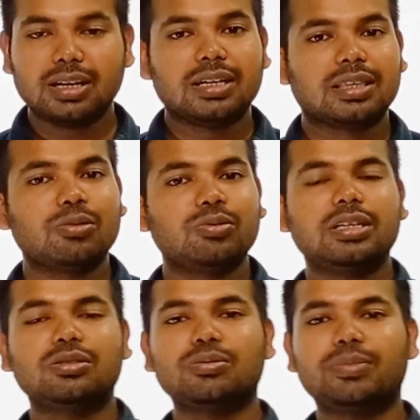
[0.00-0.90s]
Now we
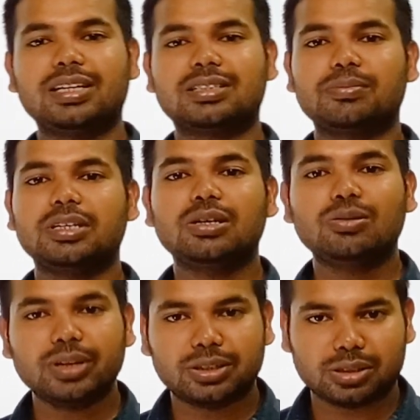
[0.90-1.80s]
need to make some
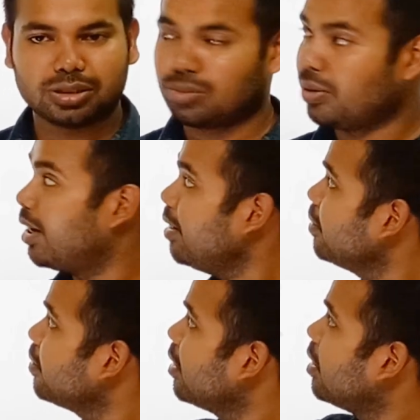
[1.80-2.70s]
equations where
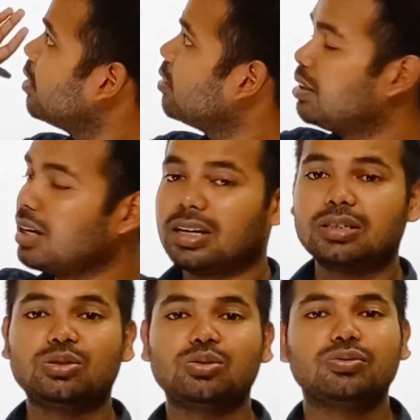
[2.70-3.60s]
there
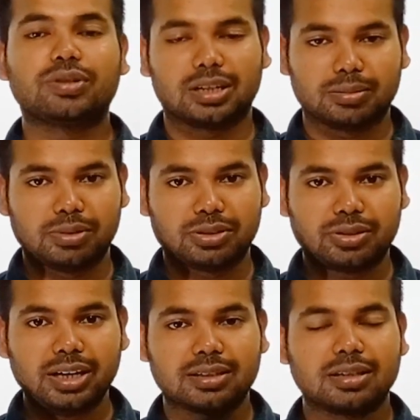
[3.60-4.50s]
are two variables,
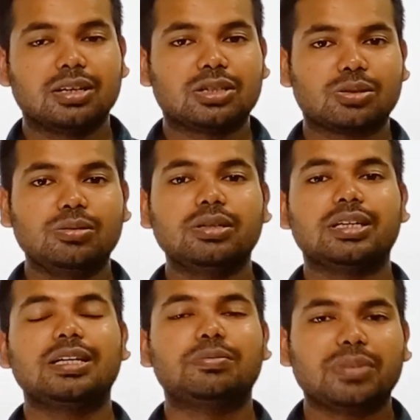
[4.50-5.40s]
right? So
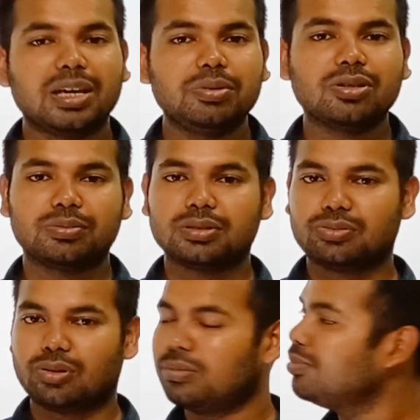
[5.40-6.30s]
it may be of the
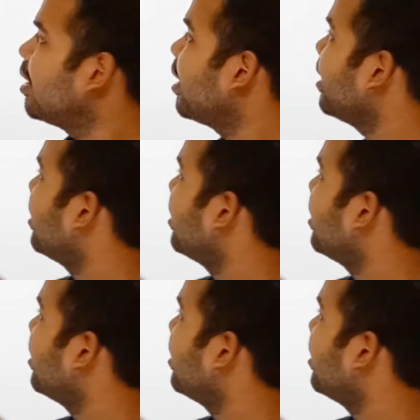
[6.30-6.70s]
form like